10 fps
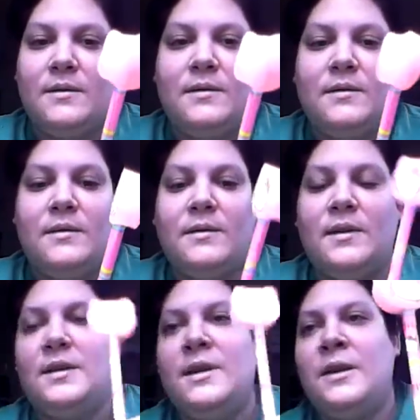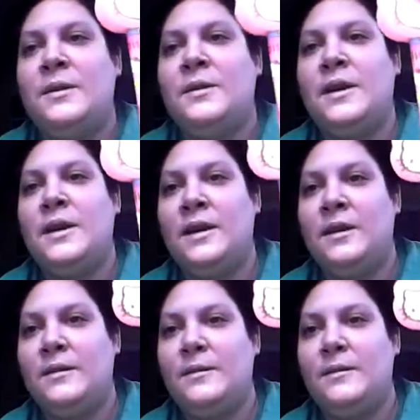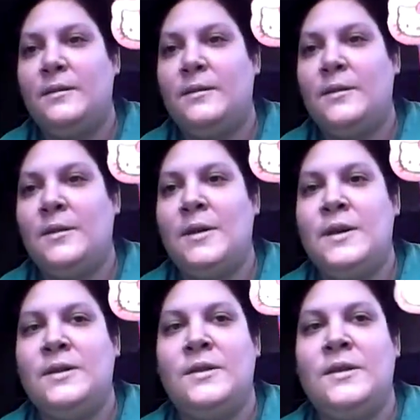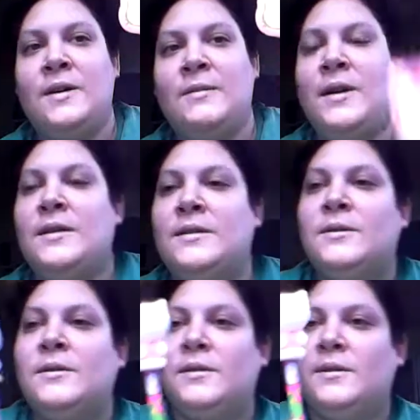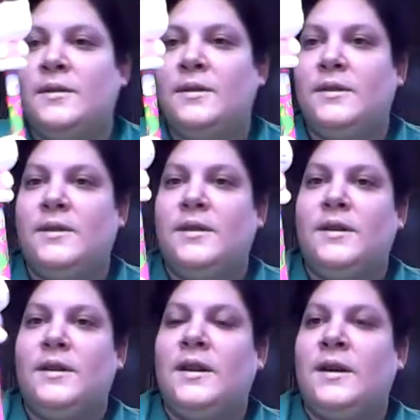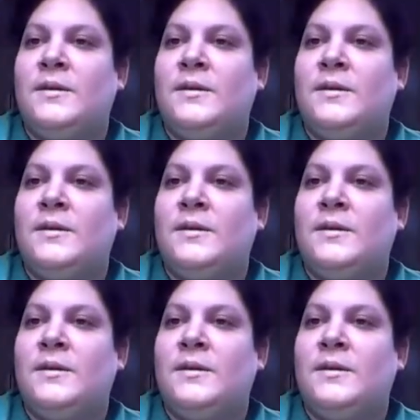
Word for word: Hello Kitty eraser and pencil. That one's cute.